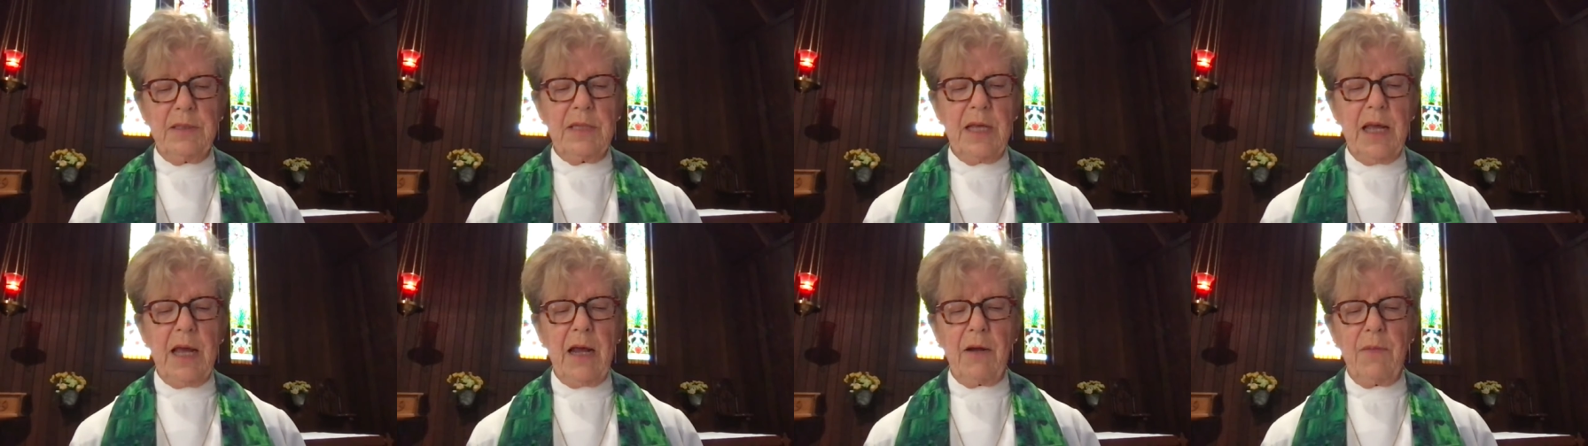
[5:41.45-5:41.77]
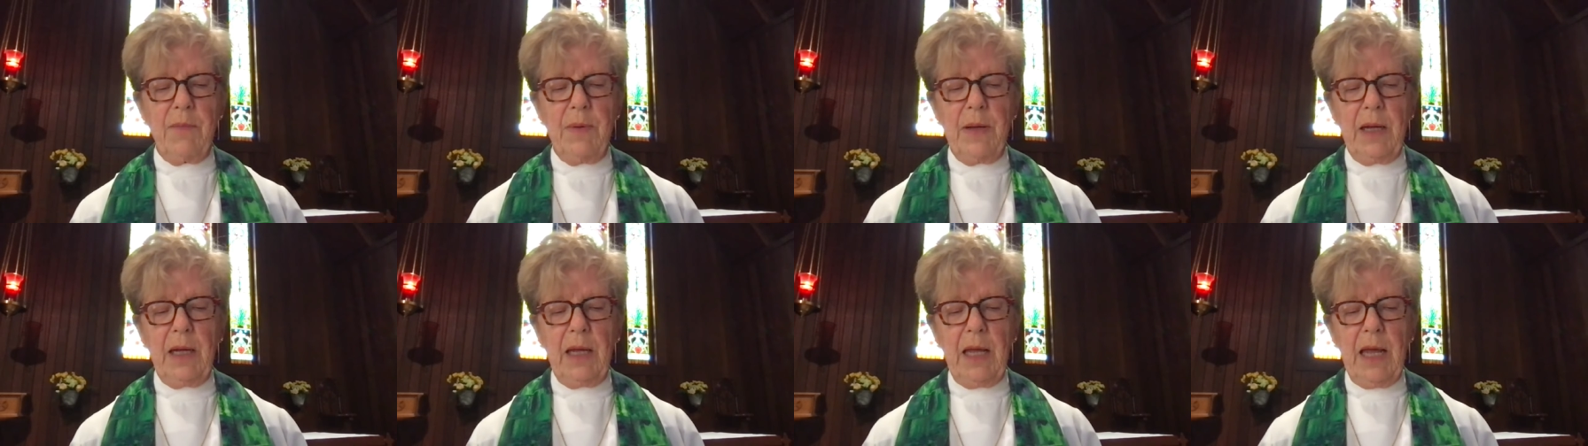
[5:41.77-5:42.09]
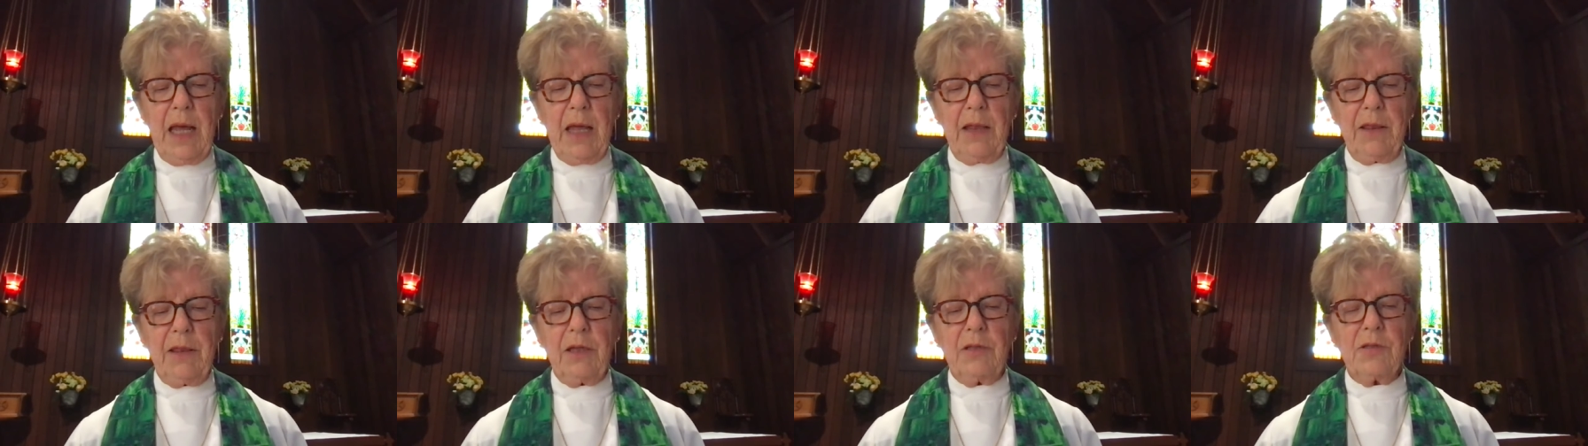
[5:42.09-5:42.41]
Sacrament
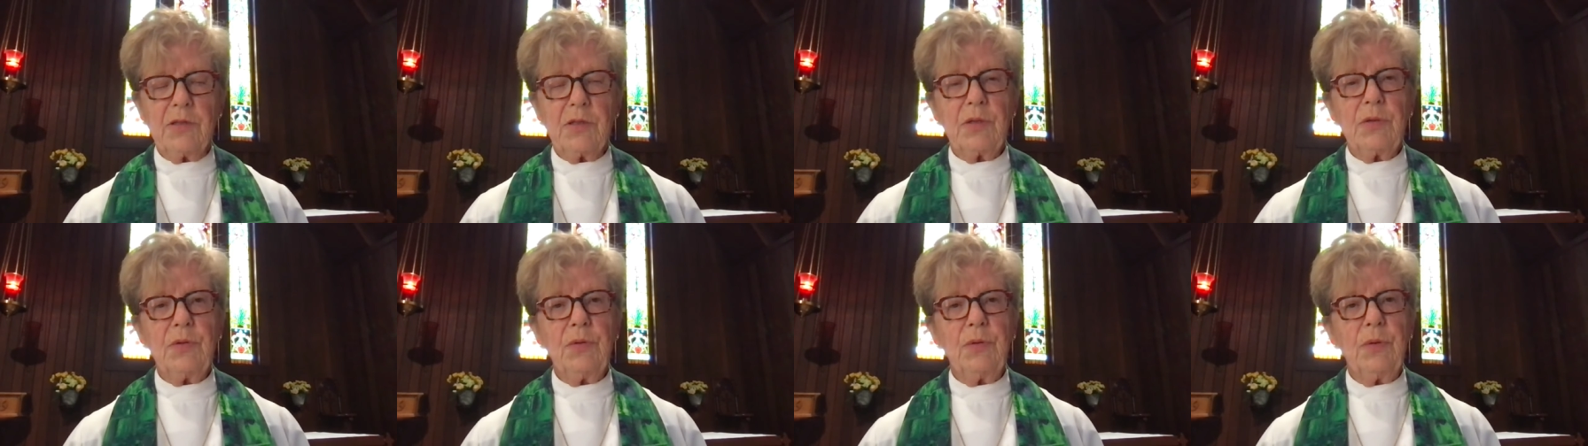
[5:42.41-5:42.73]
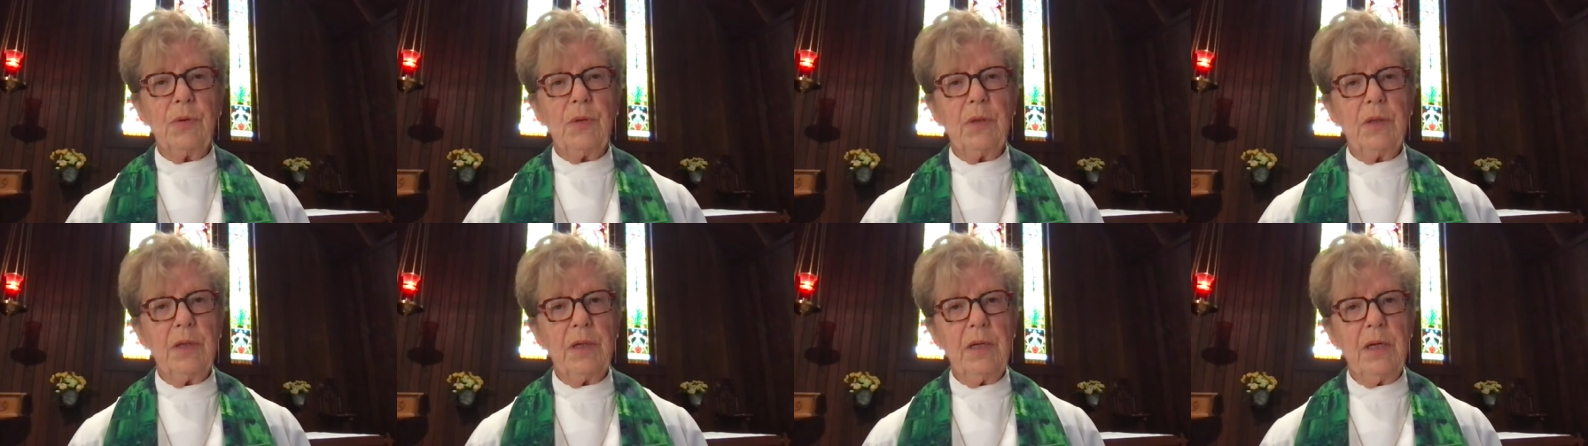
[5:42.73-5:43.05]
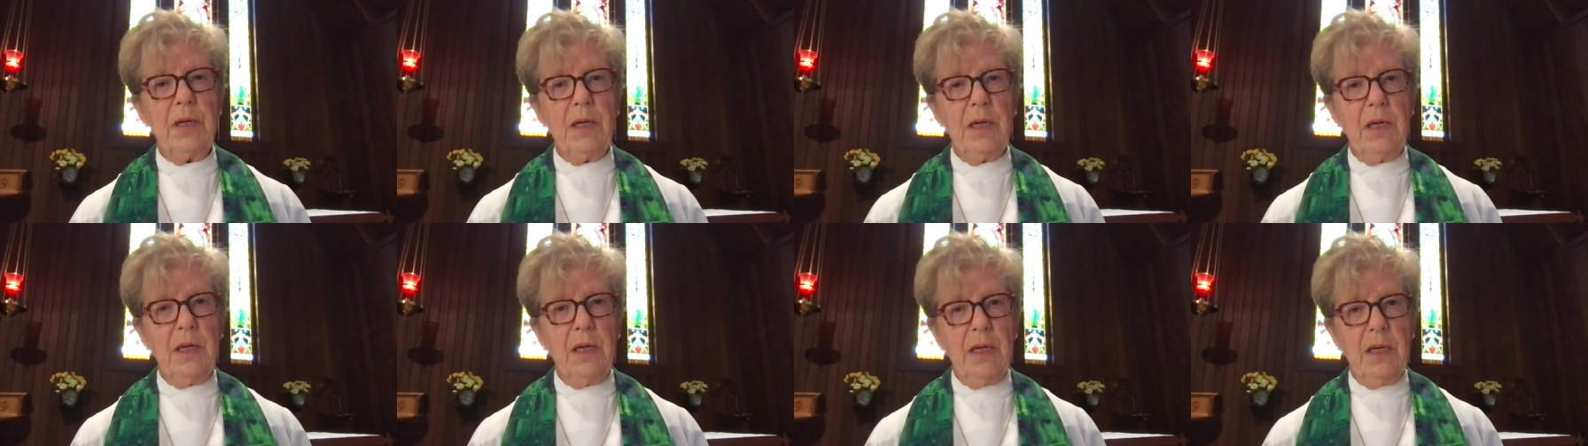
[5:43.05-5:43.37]
Catholic School
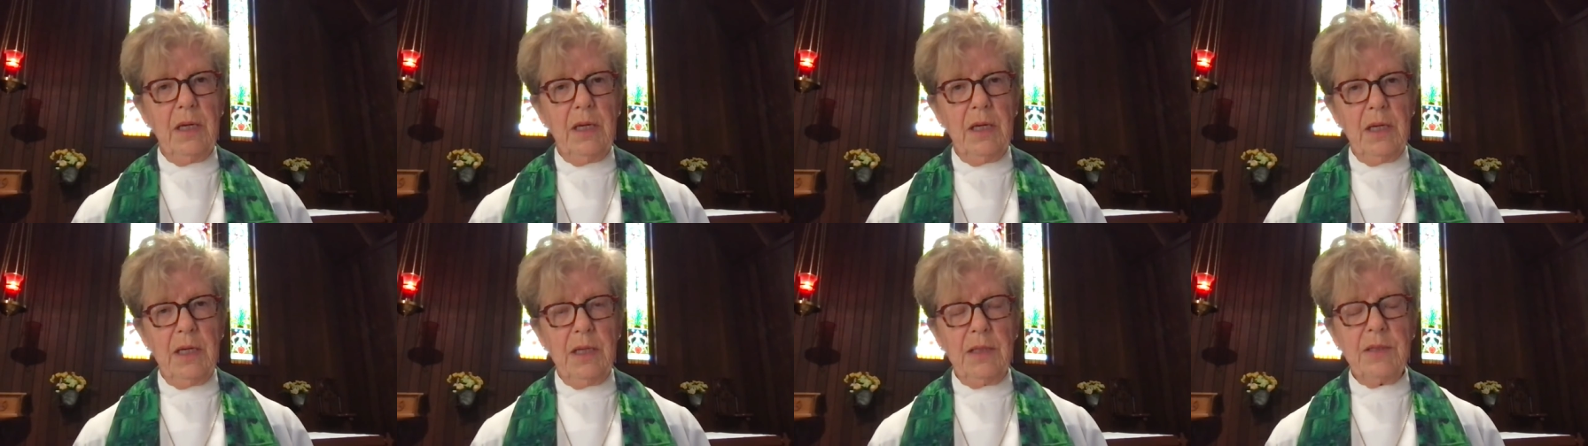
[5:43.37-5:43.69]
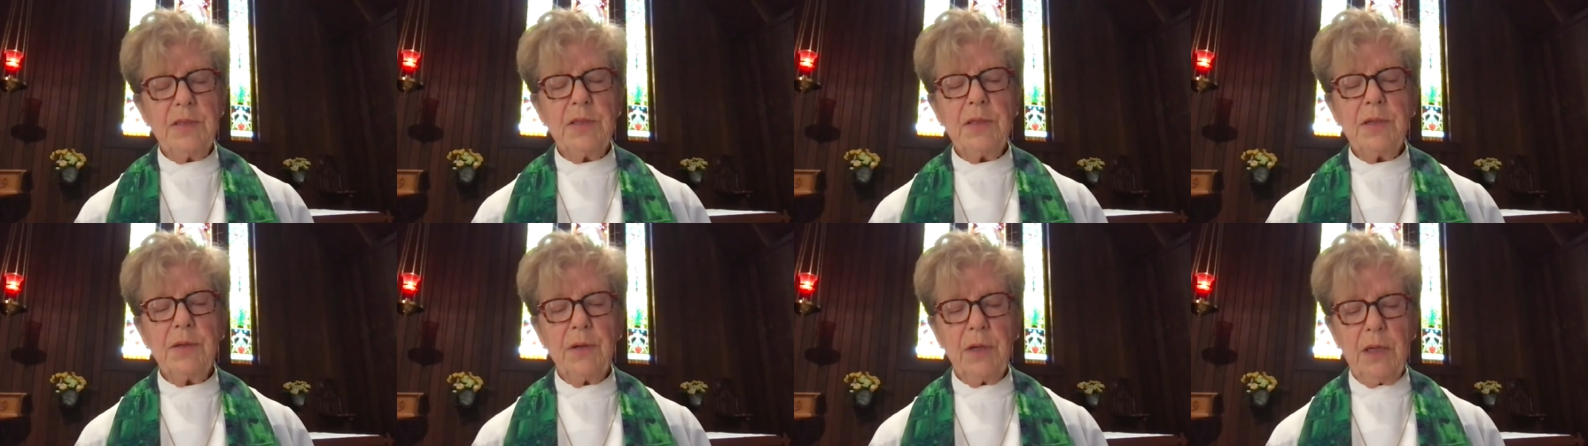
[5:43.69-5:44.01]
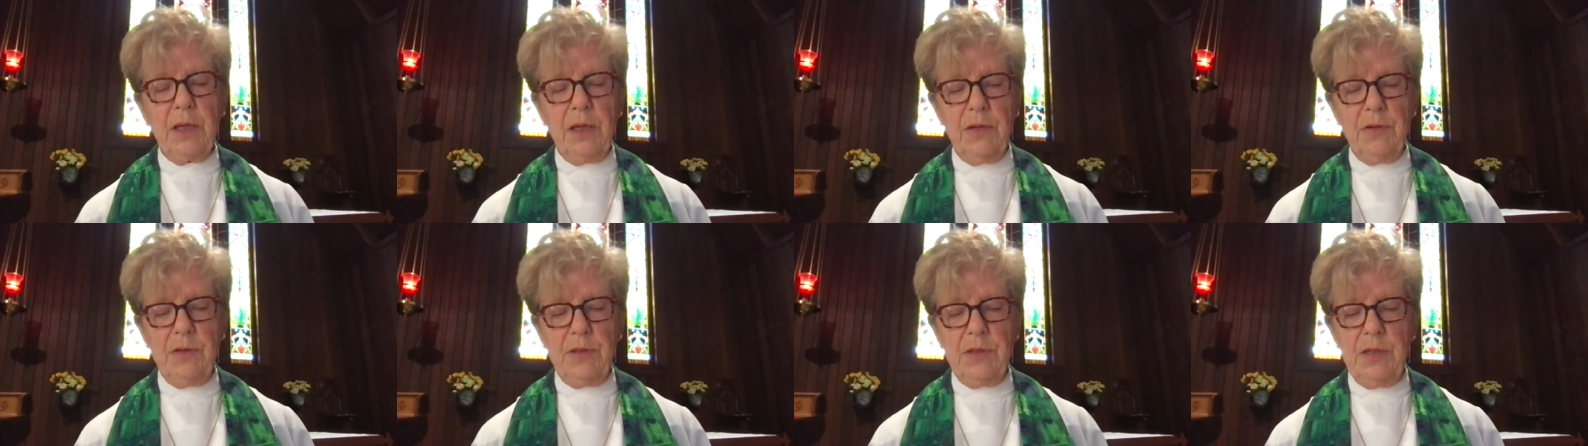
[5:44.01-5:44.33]
in
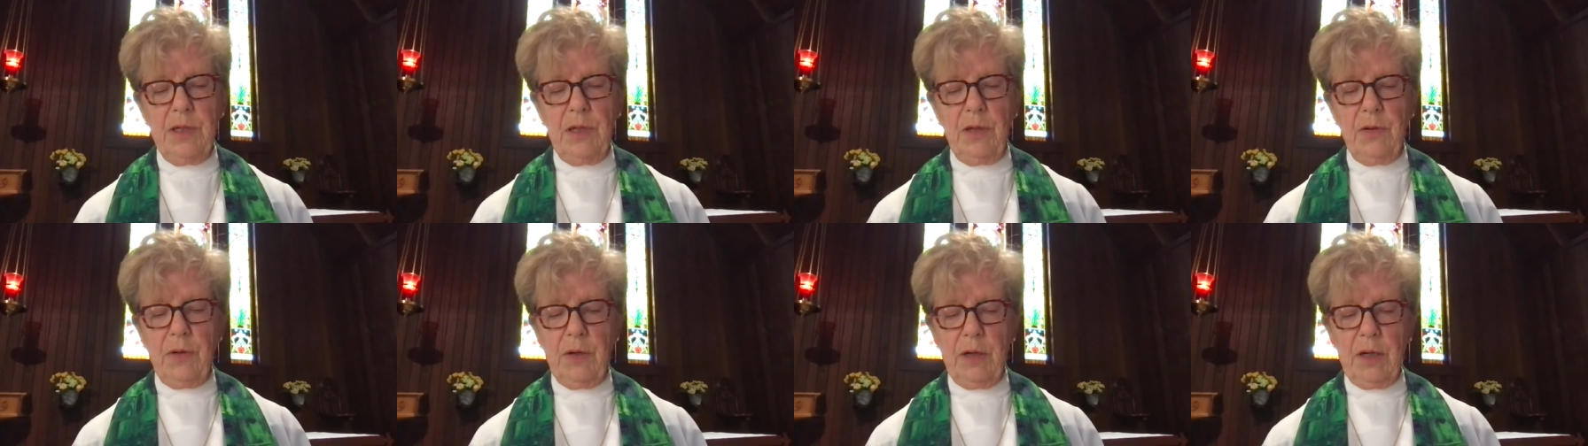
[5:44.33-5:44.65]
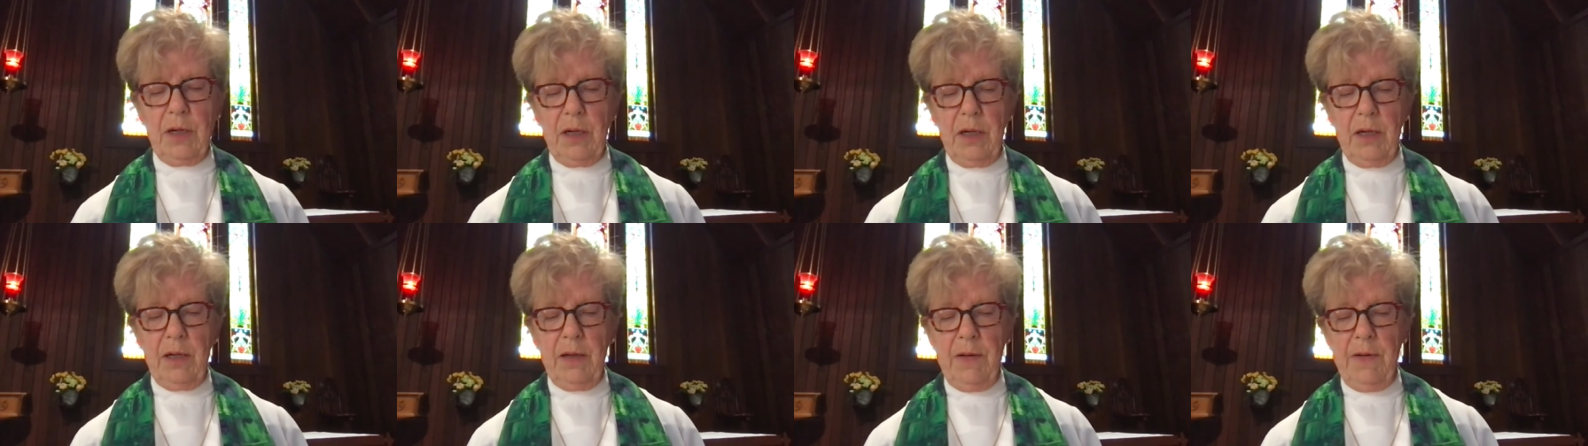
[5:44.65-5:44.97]
Syracuse, New York,